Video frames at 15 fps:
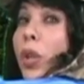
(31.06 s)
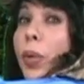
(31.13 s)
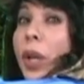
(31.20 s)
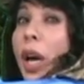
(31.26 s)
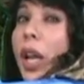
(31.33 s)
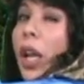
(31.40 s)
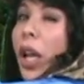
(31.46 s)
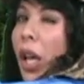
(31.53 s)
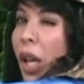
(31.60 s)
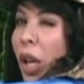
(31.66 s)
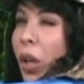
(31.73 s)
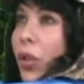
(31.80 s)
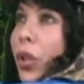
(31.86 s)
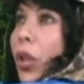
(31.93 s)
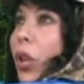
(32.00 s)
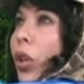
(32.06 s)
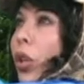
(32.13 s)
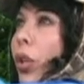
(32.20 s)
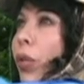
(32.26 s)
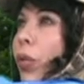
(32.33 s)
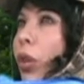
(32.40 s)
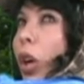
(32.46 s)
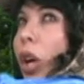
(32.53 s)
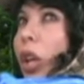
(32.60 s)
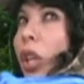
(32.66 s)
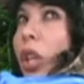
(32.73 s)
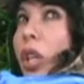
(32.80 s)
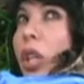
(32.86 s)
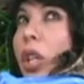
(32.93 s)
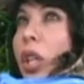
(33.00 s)
we got a healthier earth for our
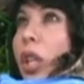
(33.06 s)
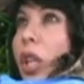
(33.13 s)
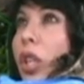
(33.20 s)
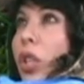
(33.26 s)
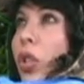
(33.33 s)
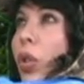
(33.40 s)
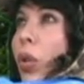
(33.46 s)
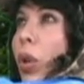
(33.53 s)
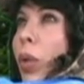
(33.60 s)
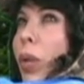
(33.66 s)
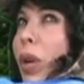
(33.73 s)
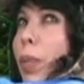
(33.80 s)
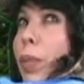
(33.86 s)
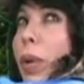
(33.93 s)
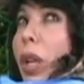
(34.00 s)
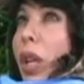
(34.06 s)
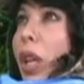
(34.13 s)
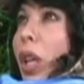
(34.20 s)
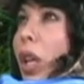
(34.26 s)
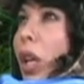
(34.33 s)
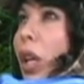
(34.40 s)
youngins to grow up in.